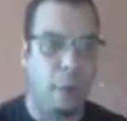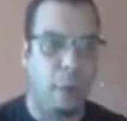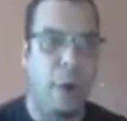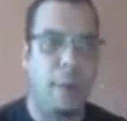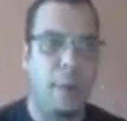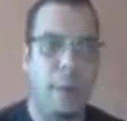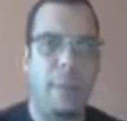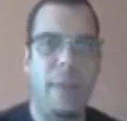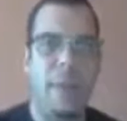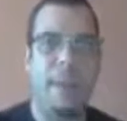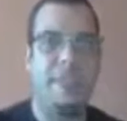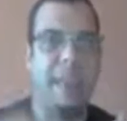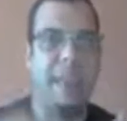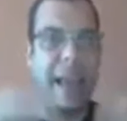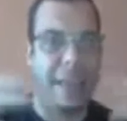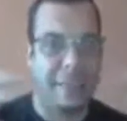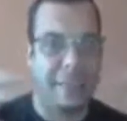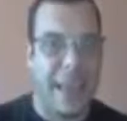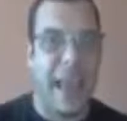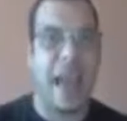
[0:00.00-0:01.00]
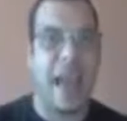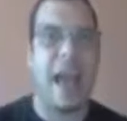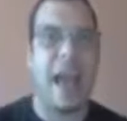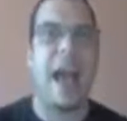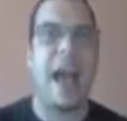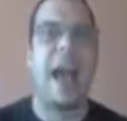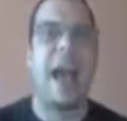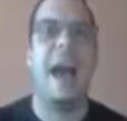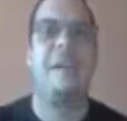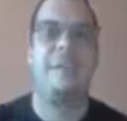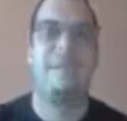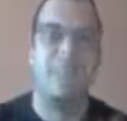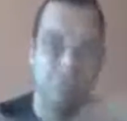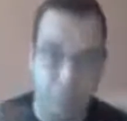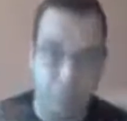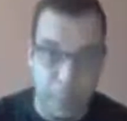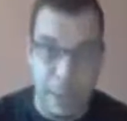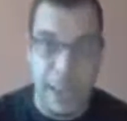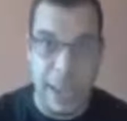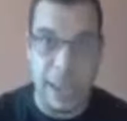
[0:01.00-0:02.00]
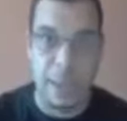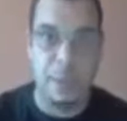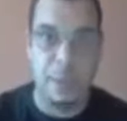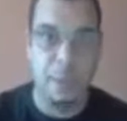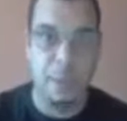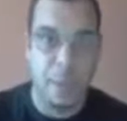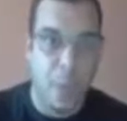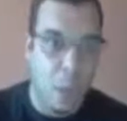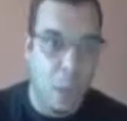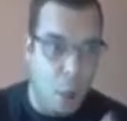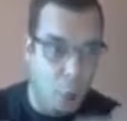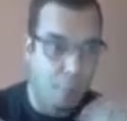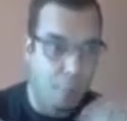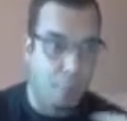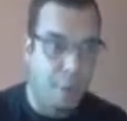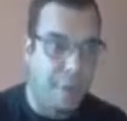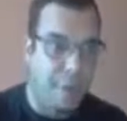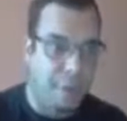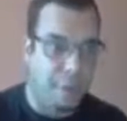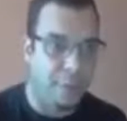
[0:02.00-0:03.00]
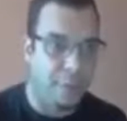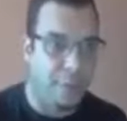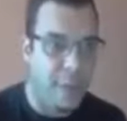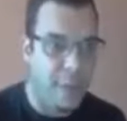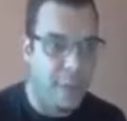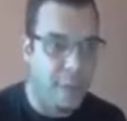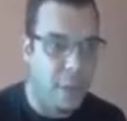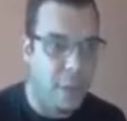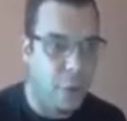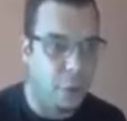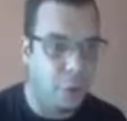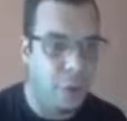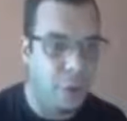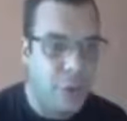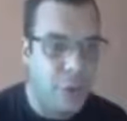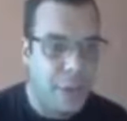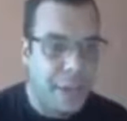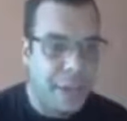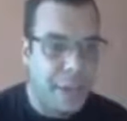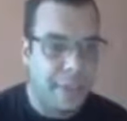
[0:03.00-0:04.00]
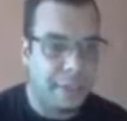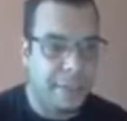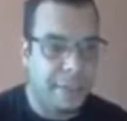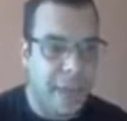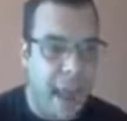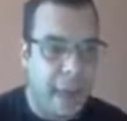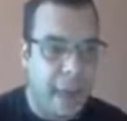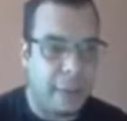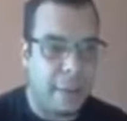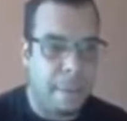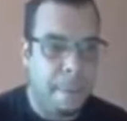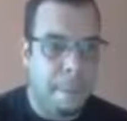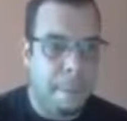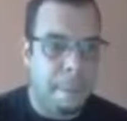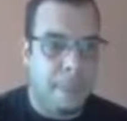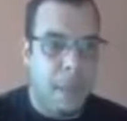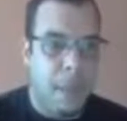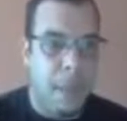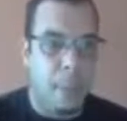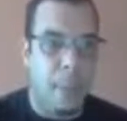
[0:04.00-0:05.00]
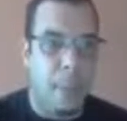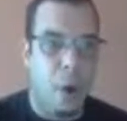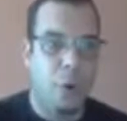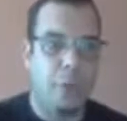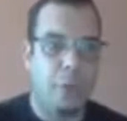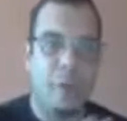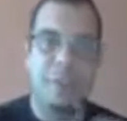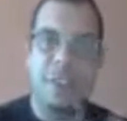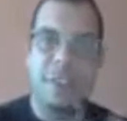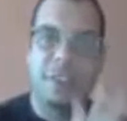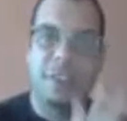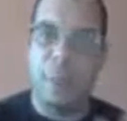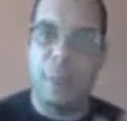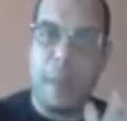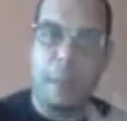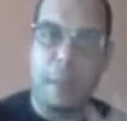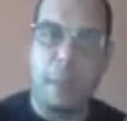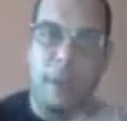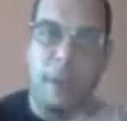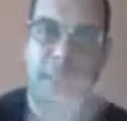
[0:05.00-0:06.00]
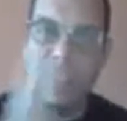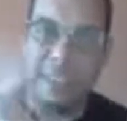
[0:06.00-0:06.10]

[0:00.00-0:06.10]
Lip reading: But the problem is, as I have explained on previous videos, is that most of these